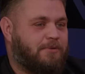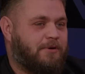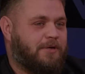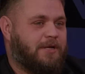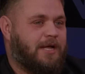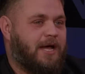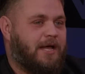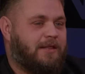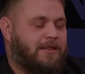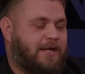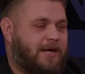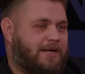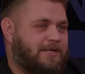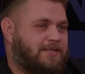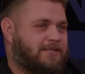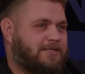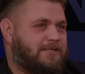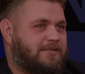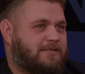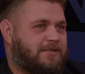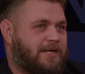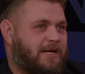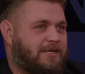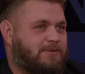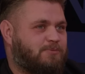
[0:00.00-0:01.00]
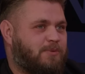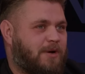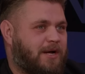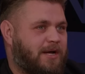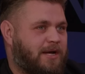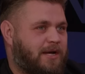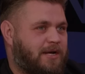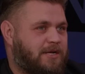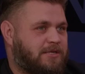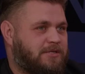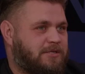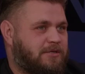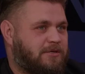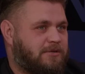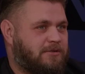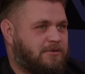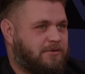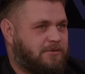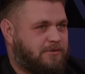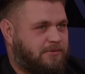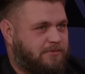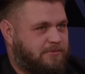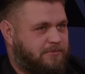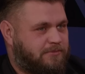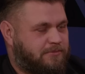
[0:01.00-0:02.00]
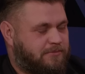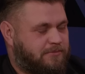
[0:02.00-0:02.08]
But yeah, that's that's why I had a slug.